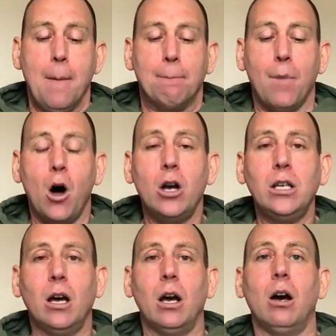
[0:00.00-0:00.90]

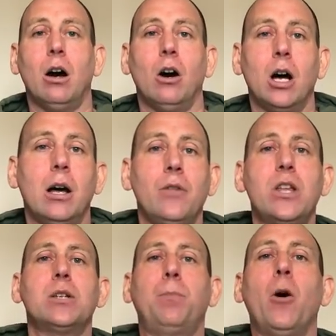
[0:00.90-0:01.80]
My, at
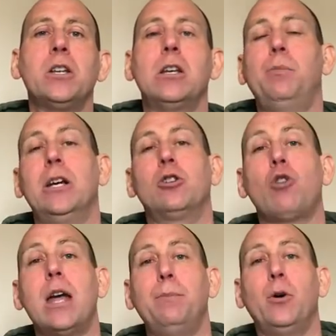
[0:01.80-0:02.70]
this point, it'd be a
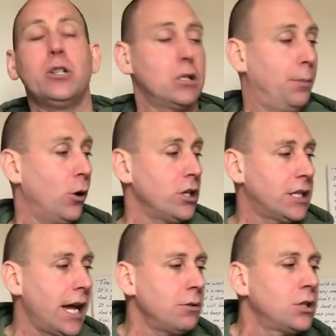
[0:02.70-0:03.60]
great point to point
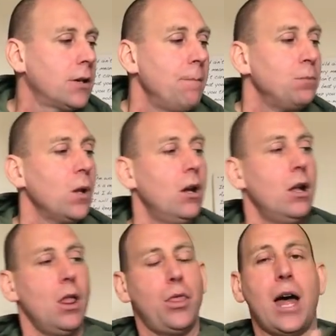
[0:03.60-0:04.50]
out
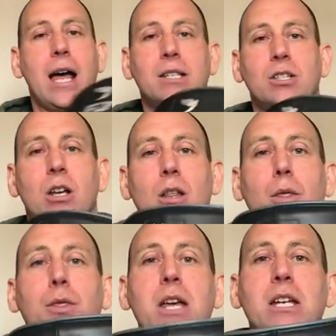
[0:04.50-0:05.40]
that
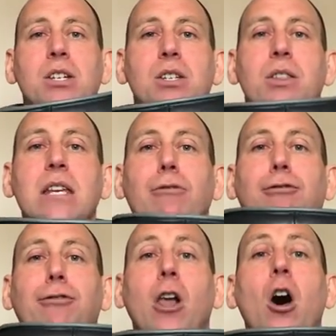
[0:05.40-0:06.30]
this, the
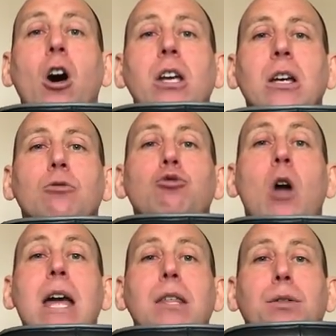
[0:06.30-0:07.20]
Fly
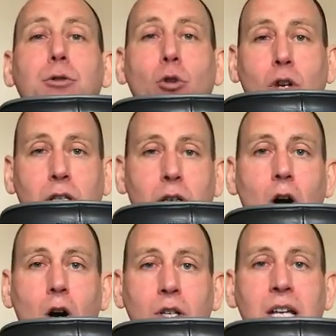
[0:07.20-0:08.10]
Wraith Groin
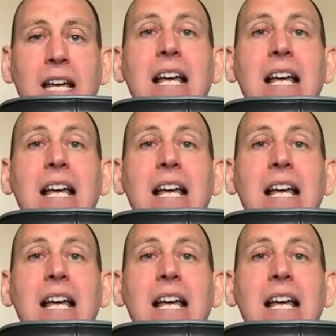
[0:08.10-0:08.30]
Guard,